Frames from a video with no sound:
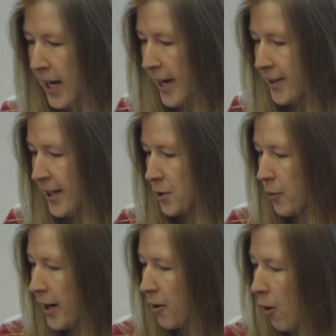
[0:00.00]
And that's
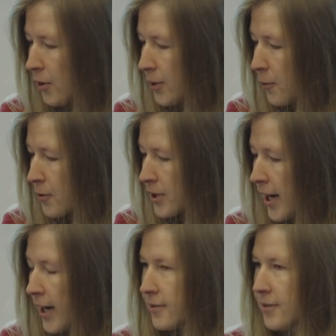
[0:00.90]
why all the books
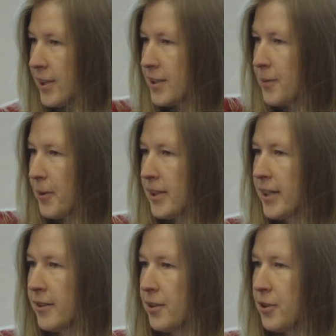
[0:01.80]
they
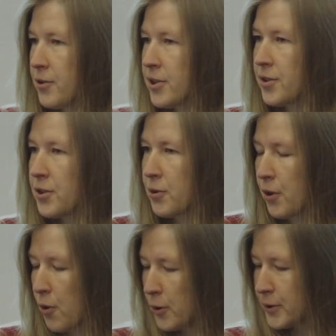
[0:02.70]
typically use
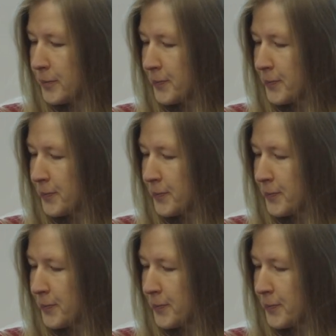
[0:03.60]
pseudocode.